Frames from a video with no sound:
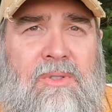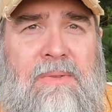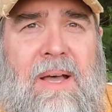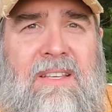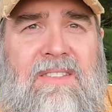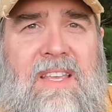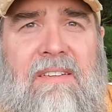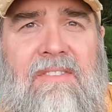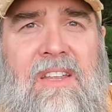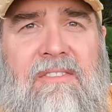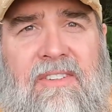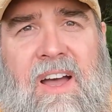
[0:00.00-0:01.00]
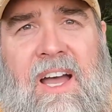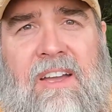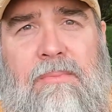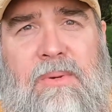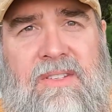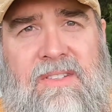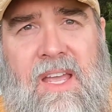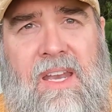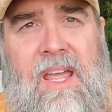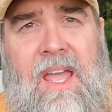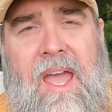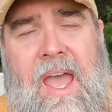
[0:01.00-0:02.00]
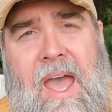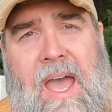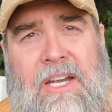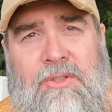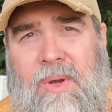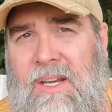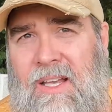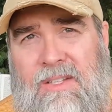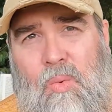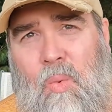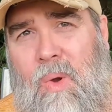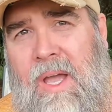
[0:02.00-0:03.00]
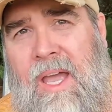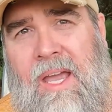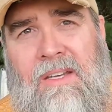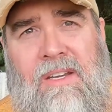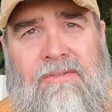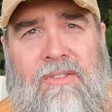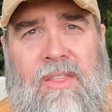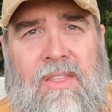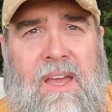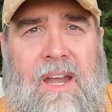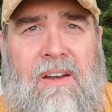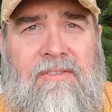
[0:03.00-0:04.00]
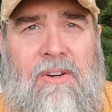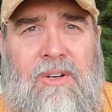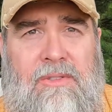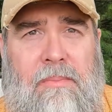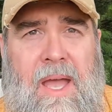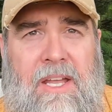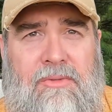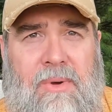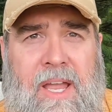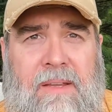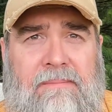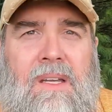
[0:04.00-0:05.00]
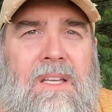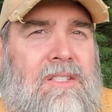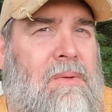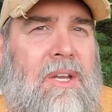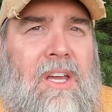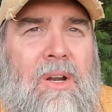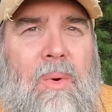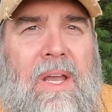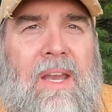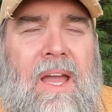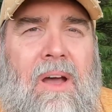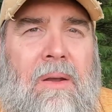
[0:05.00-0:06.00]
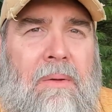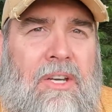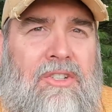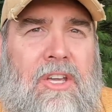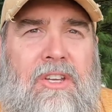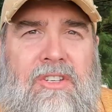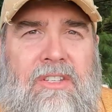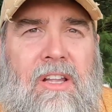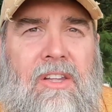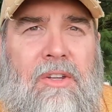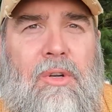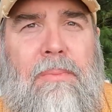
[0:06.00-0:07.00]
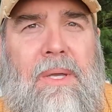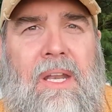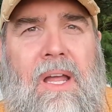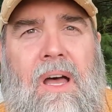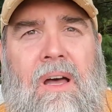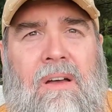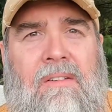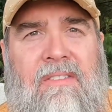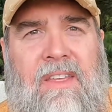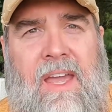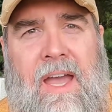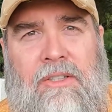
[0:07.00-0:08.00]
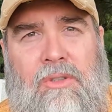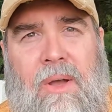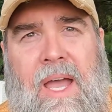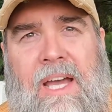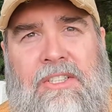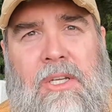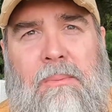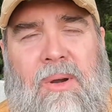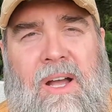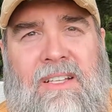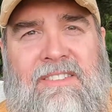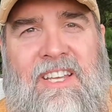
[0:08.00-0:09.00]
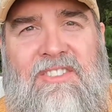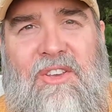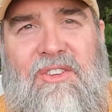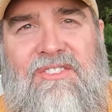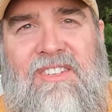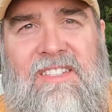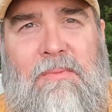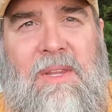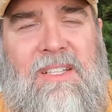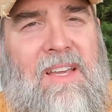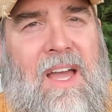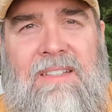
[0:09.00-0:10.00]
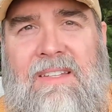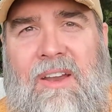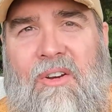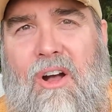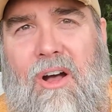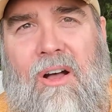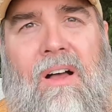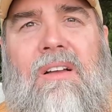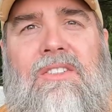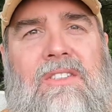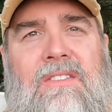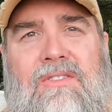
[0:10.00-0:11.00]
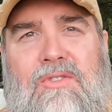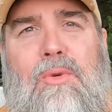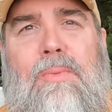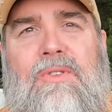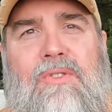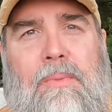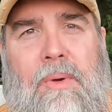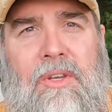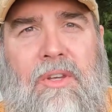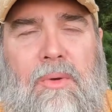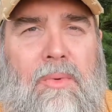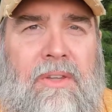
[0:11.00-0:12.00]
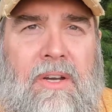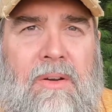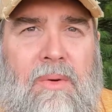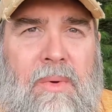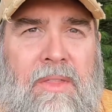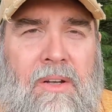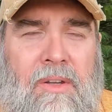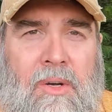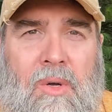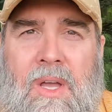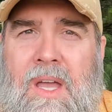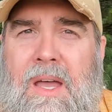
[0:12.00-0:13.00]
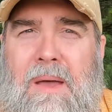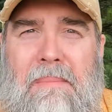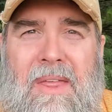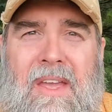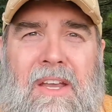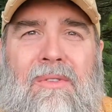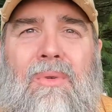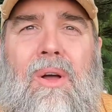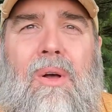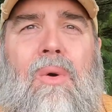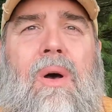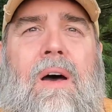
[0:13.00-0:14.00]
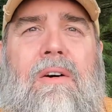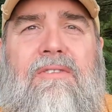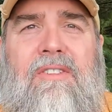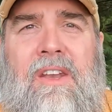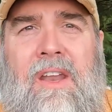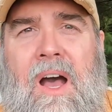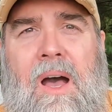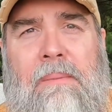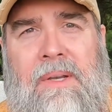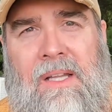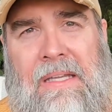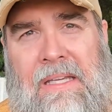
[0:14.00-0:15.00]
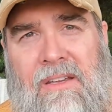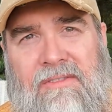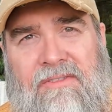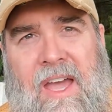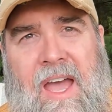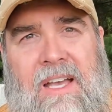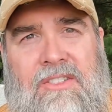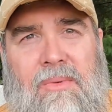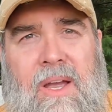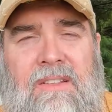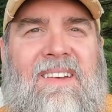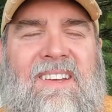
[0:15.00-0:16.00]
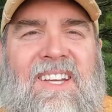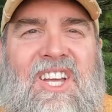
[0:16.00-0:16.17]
It was about 75% hatch rate, and that's way different than our first batch, right? So I'm gonna cut away now, and I'm gonna show you just a little bit of the actual hatching process so you can see some of these guys. They are just super cute when they're little, but they grow phenomenally fast, right?